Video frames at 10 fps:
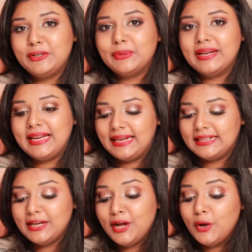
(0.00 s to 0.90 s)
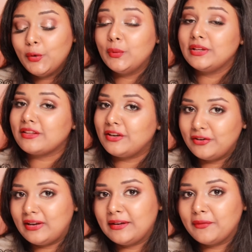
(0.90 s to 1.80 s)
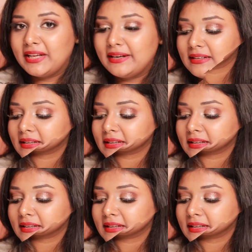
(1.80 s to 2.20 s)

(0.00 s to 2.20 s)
go ahead with Runaway Red.